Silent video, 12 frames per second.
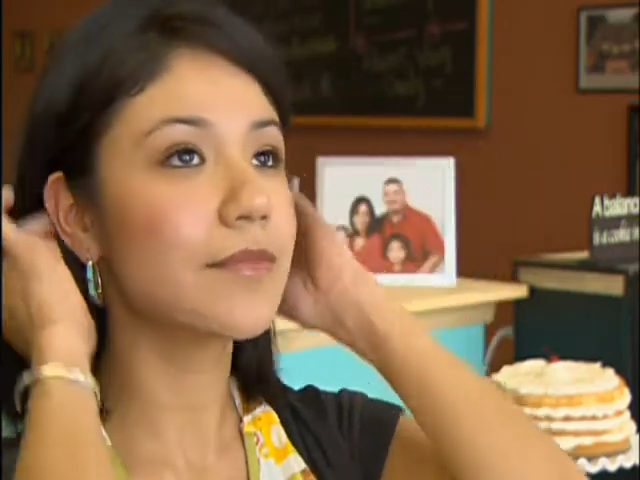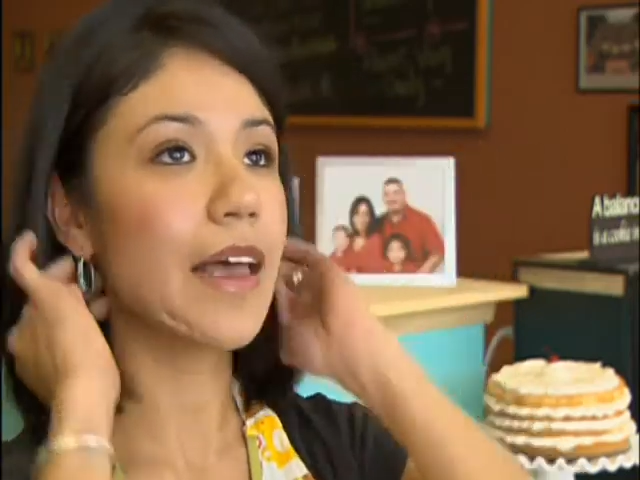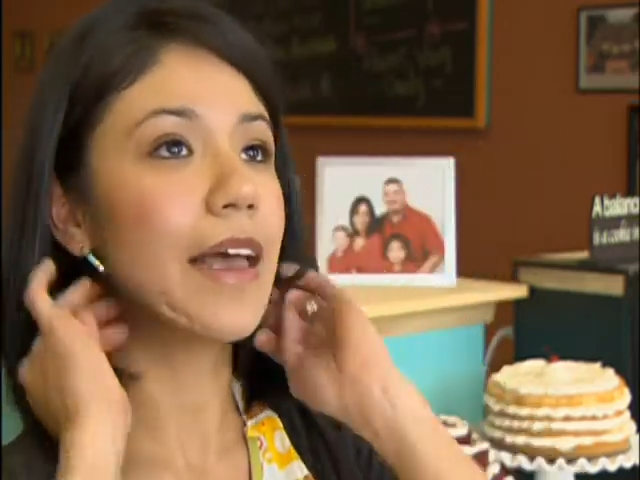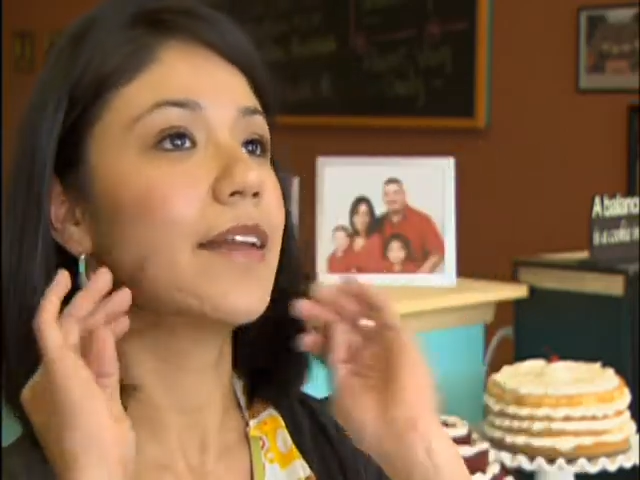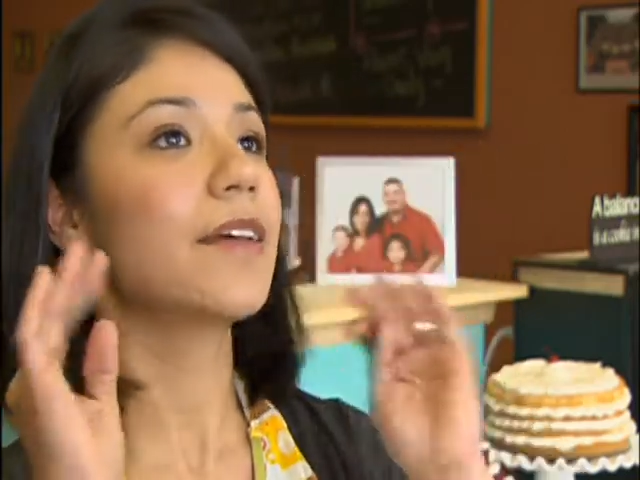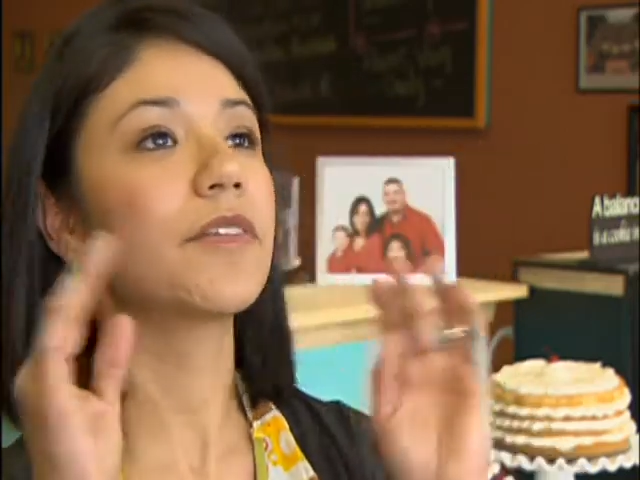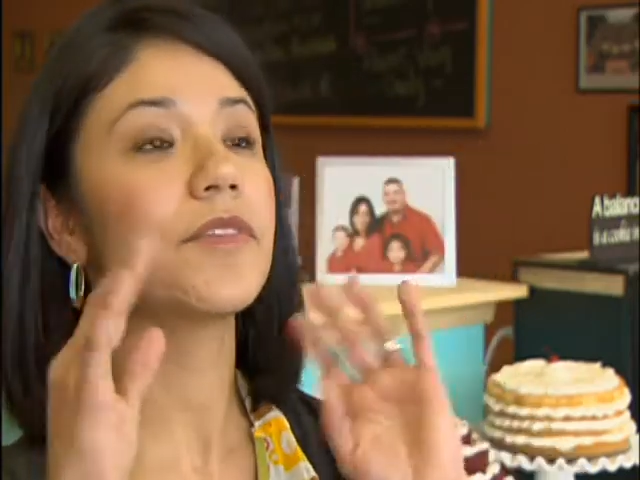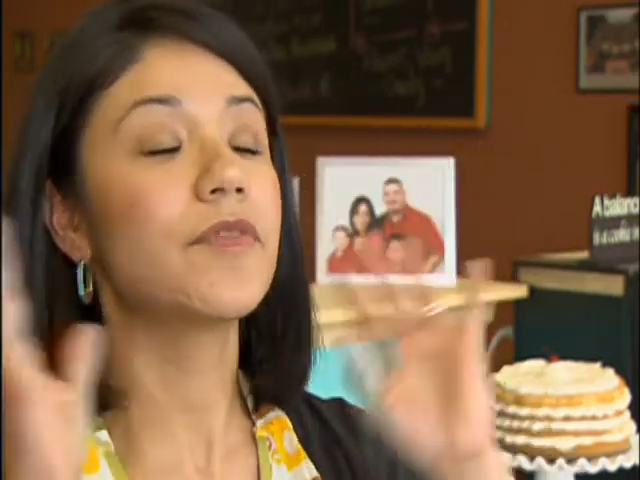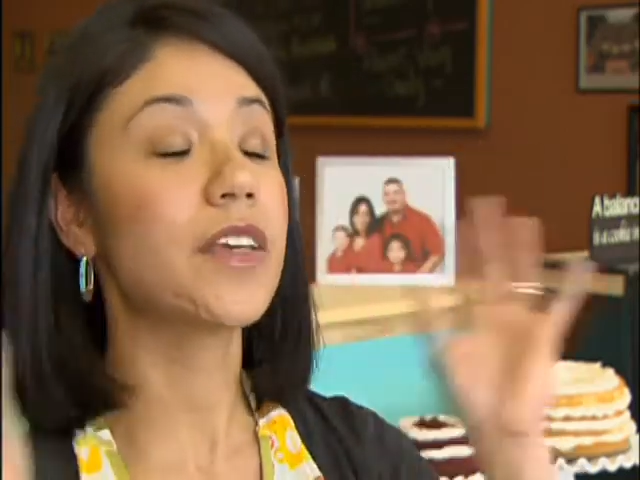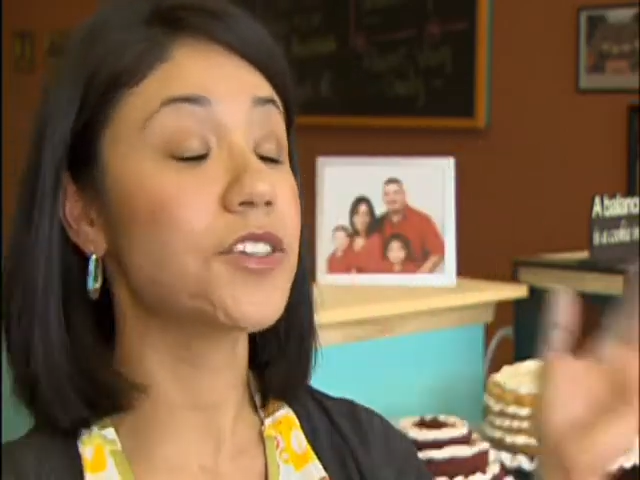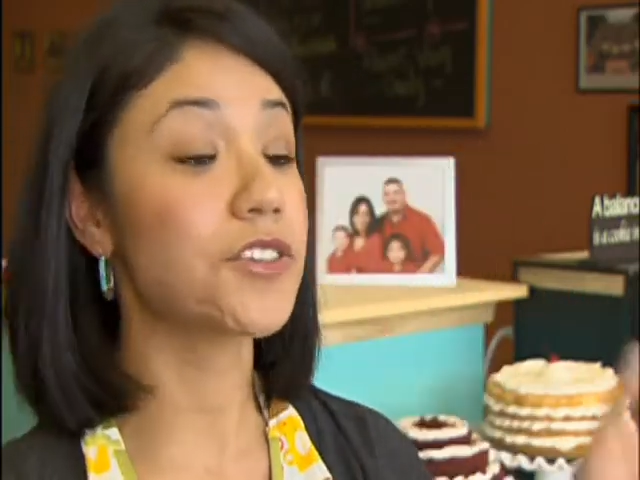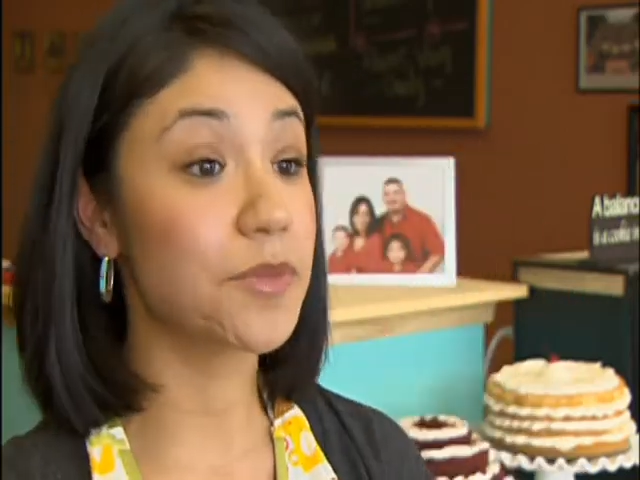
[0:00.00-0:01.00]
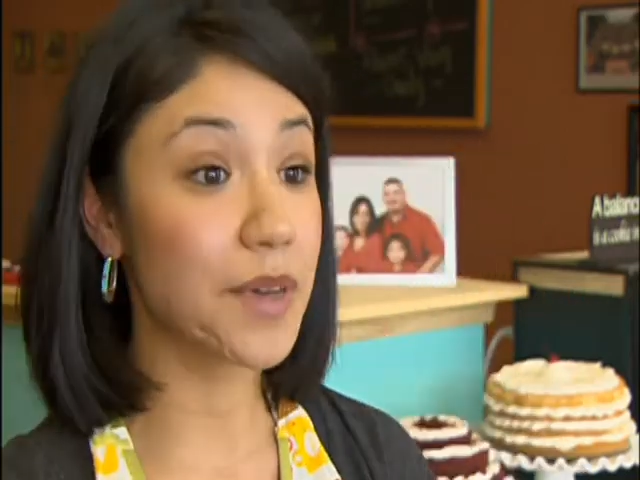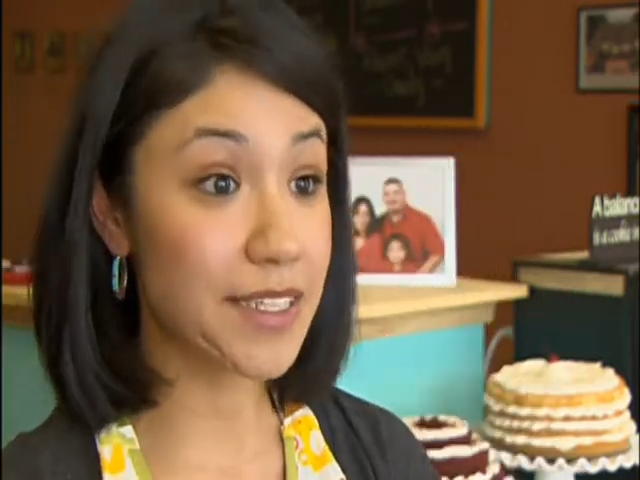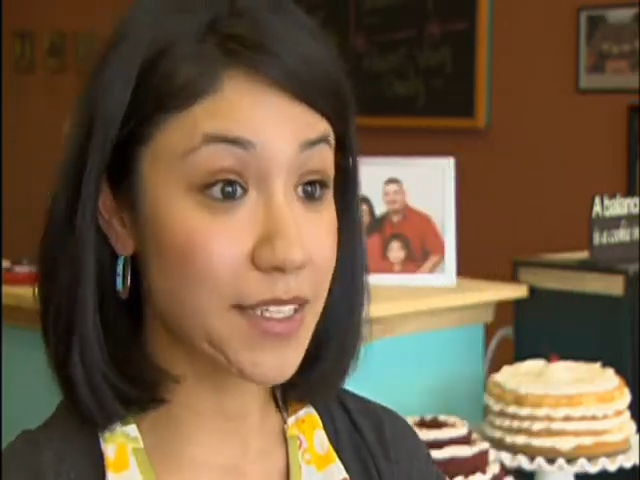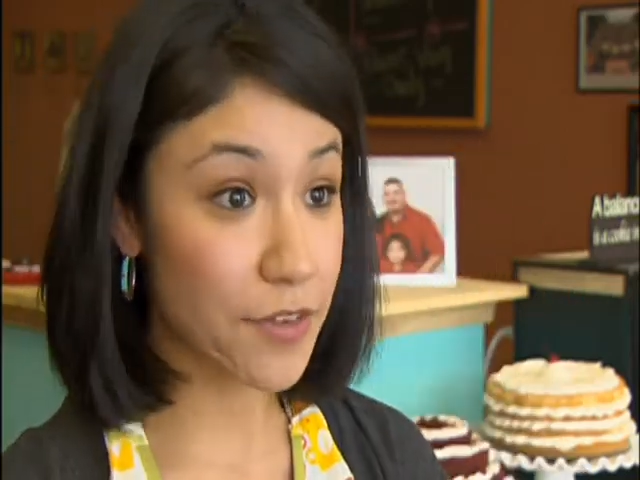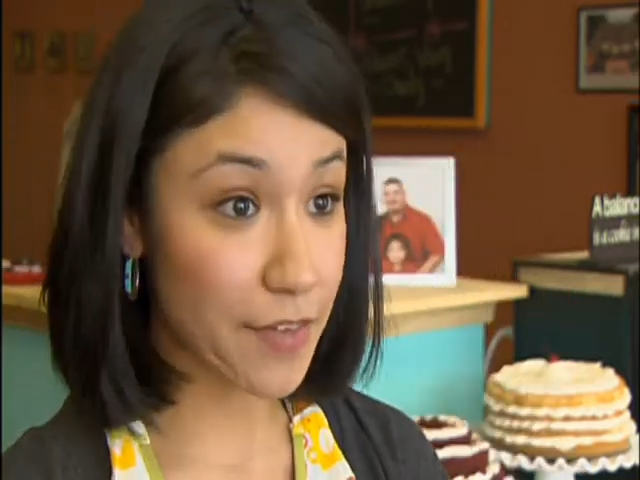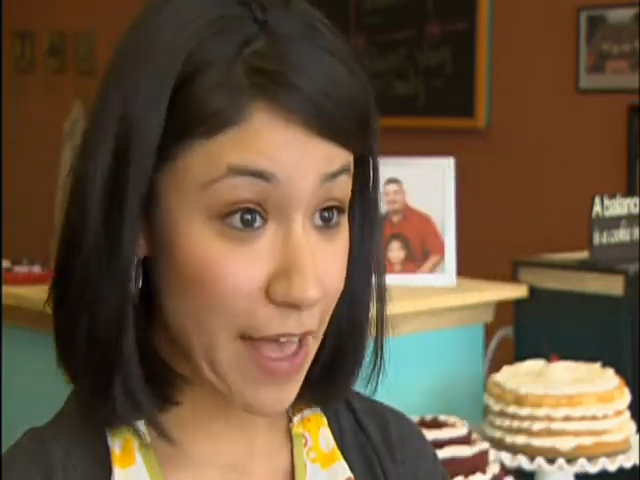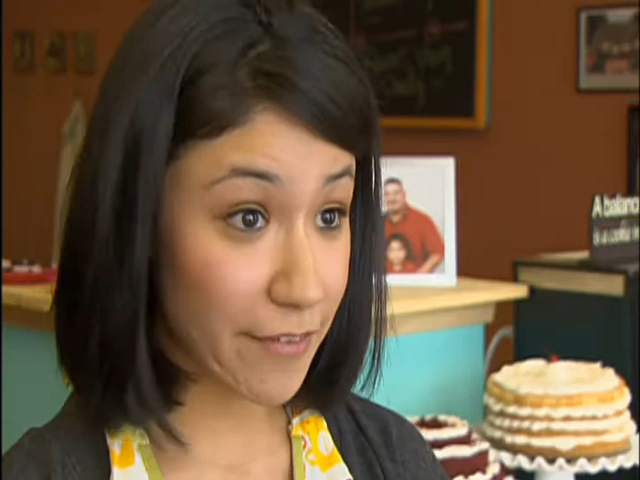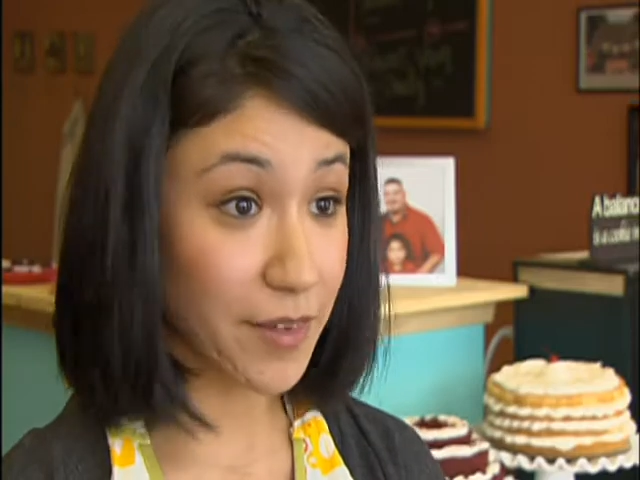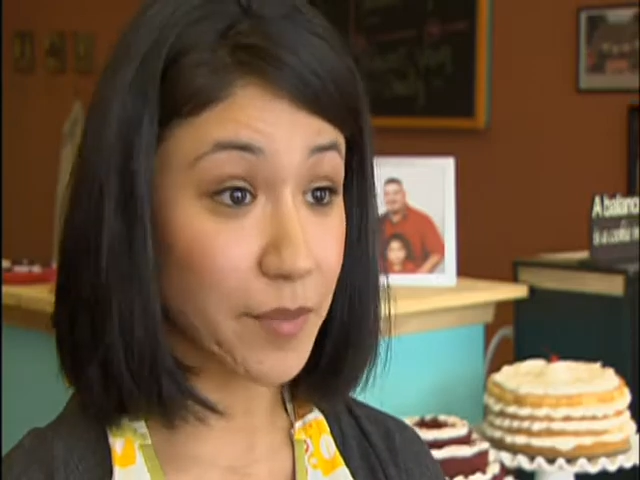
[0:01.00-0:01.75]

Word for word: I never envisioned myself having